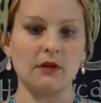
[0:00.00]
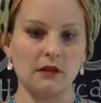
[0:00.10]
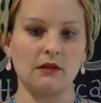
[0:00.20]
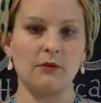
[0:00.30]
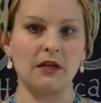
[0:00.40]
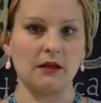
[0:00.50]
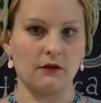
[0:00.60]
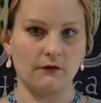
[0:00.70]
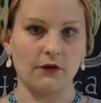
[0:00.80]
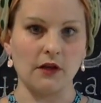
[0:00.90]
a little bit in the
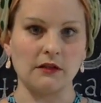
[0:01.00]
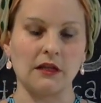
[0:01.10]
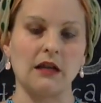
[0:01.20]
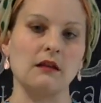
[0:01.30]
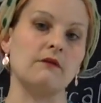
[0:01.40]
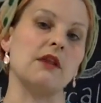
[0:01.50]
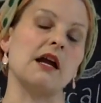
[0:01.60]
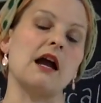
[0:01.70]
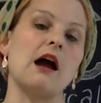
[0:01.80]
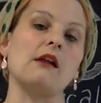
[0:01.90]
front to kind of give you that
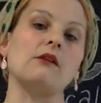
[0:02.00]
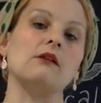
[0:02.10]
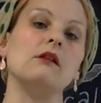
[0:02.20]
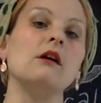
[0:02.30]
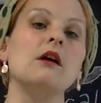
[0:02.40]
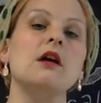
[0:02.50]
conical